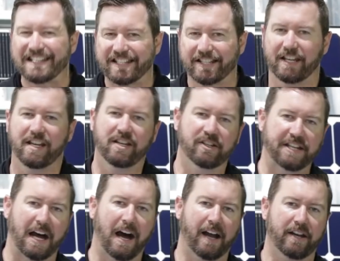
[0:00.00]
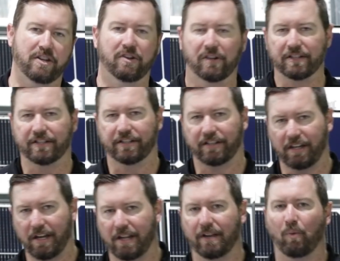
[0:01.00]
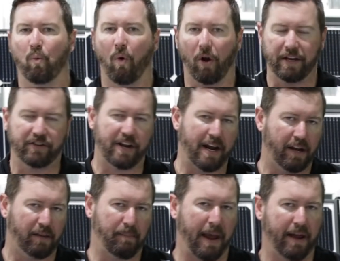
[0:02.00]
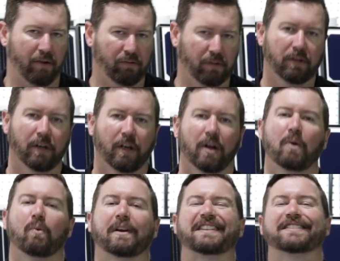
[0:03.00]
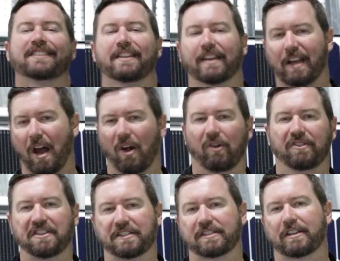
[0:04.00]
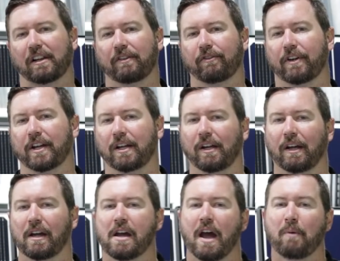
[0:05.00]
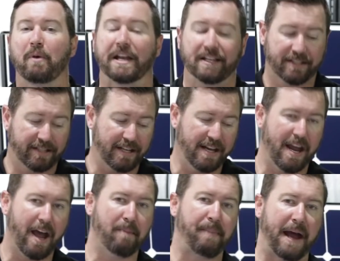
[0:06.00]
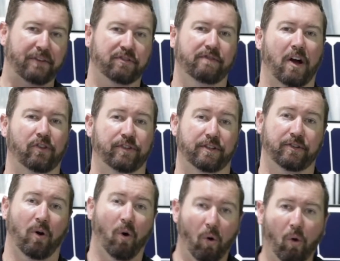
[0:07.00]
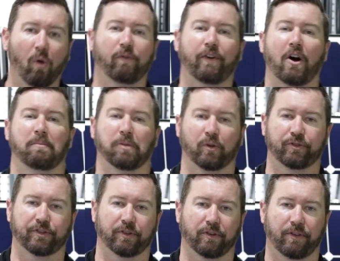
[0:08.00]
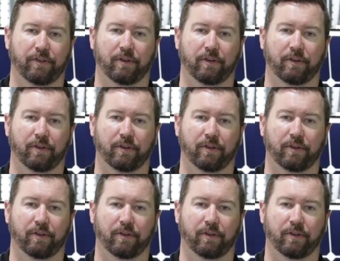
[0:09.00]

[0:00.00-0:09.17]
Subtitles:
see your data, you can see the wattage out of the panel, we can see the current it's delivering, and we can see our battery voltage all via Bluetooth.